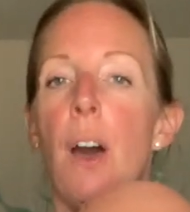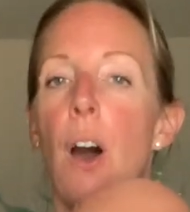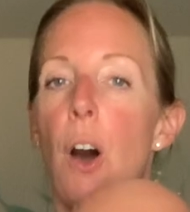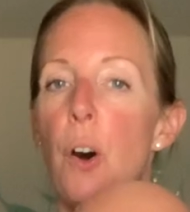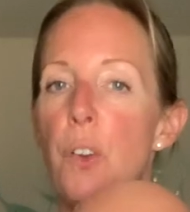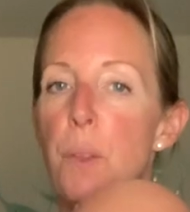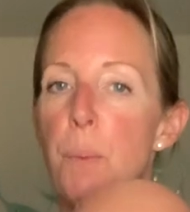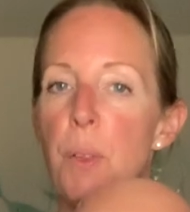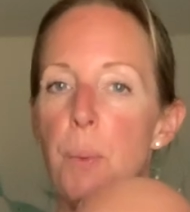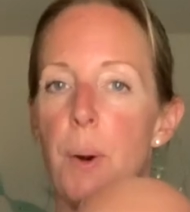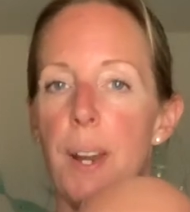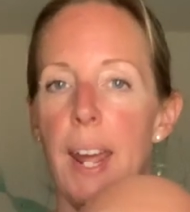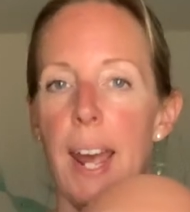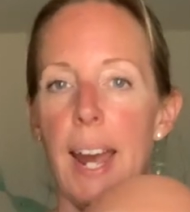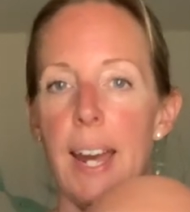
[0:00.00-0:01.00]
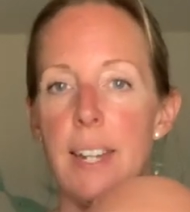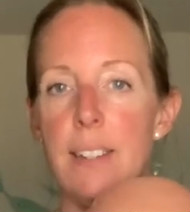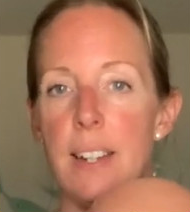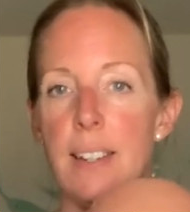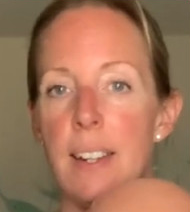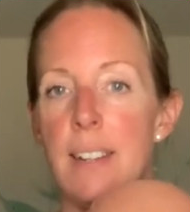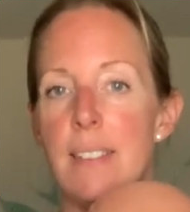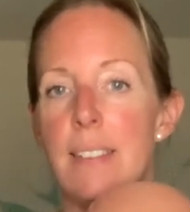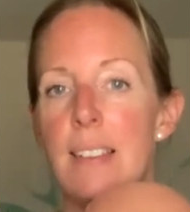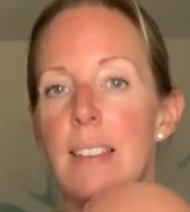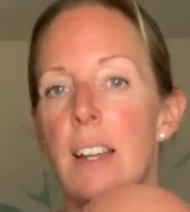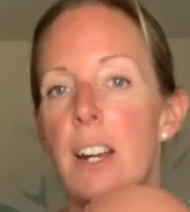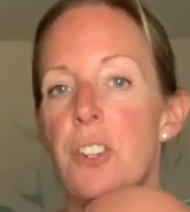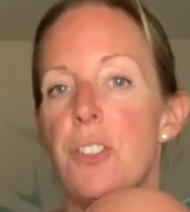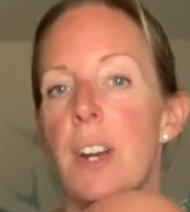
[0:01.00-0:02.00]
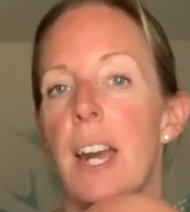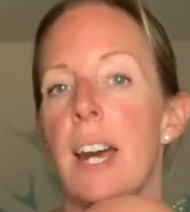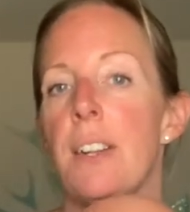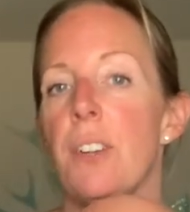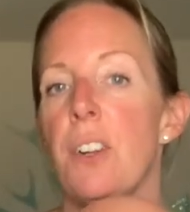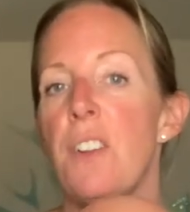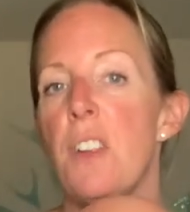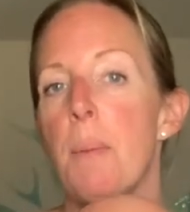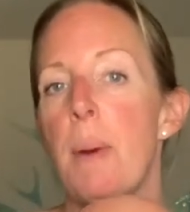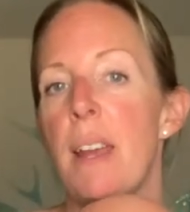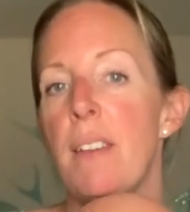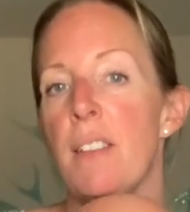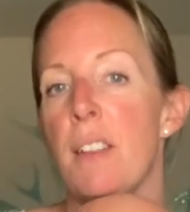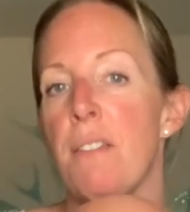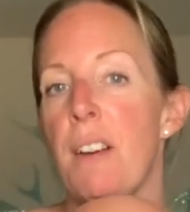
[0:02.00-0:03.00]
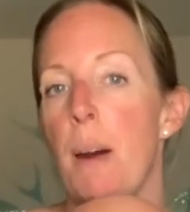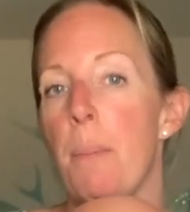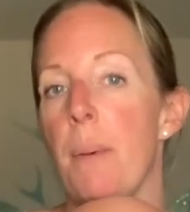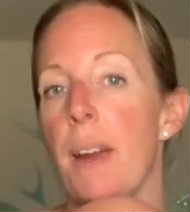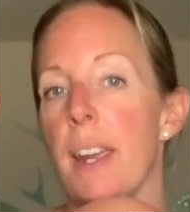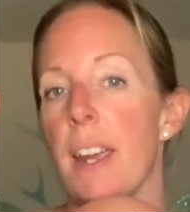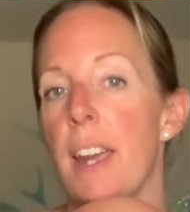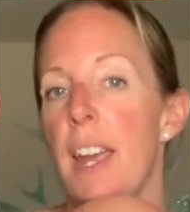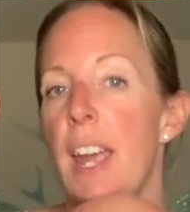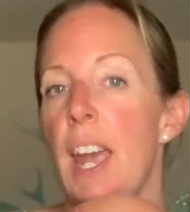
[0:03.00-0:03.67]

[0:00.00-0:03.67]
hold them with one hand and then slide your hand under the base of the fabric